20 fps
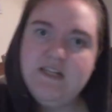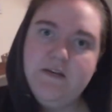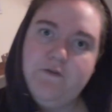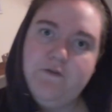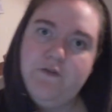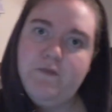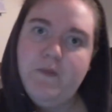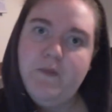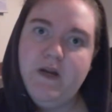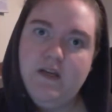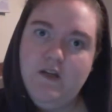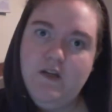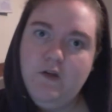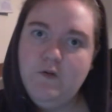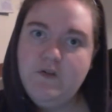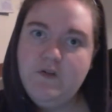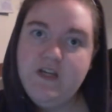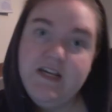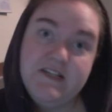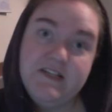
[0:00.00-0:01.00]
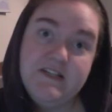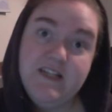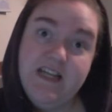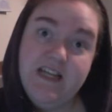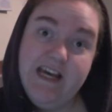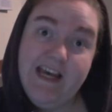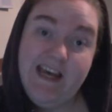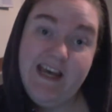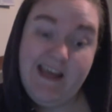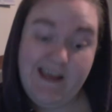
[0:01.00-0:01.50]
with my news
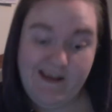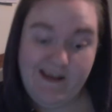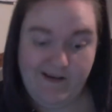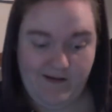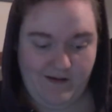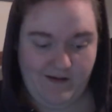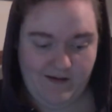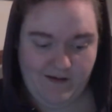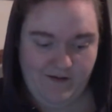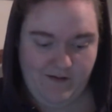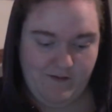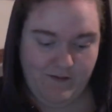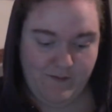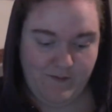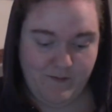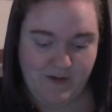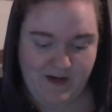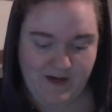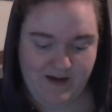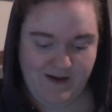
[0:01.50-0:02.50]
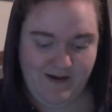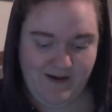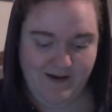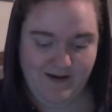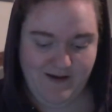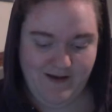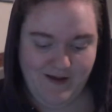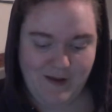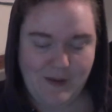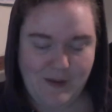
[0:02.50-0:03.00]
yesterday, I'm
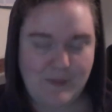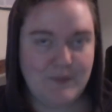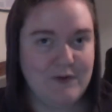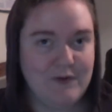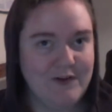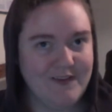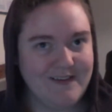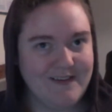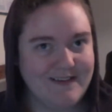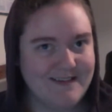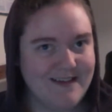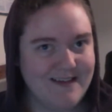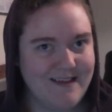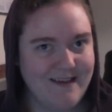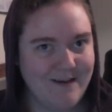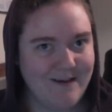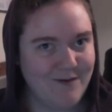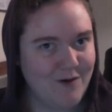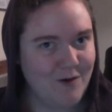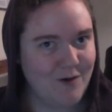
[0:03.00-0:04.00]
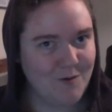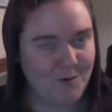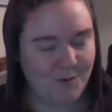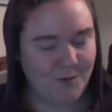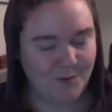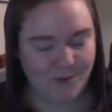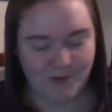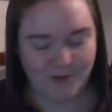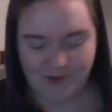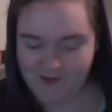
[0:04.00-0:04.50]
putting things like that on
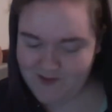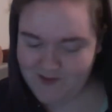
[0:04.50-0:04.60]
hold.